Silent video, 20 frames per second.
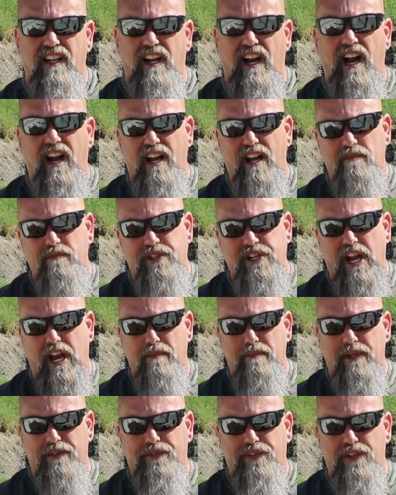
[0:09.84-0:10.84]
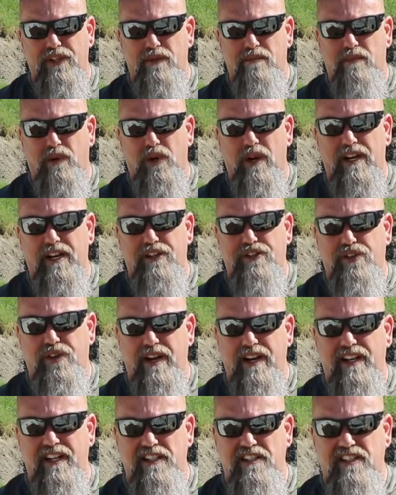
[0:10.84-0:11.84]
Hi, I'm Chappy for the Beretta
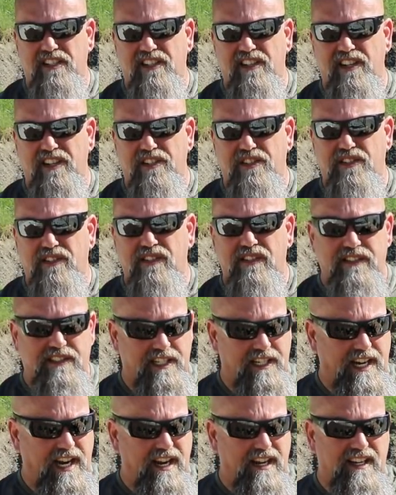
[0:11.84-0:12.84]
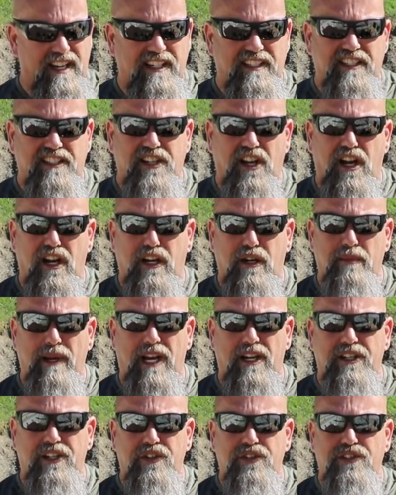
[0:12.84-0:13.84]
training series. Today I'd like to talk
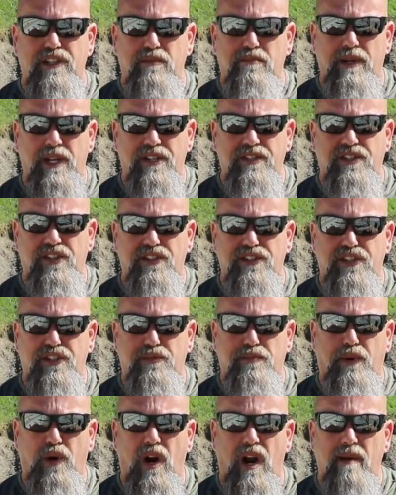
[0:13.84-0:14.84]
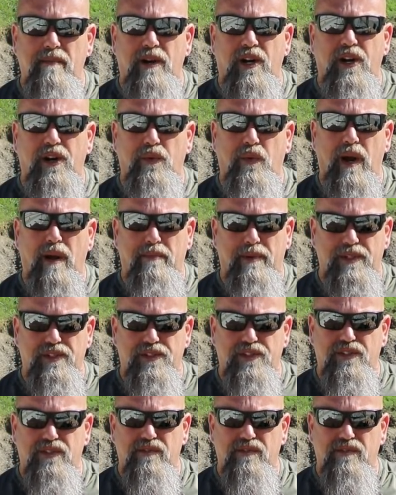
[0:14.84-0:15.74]
about using pistols as primary weapons.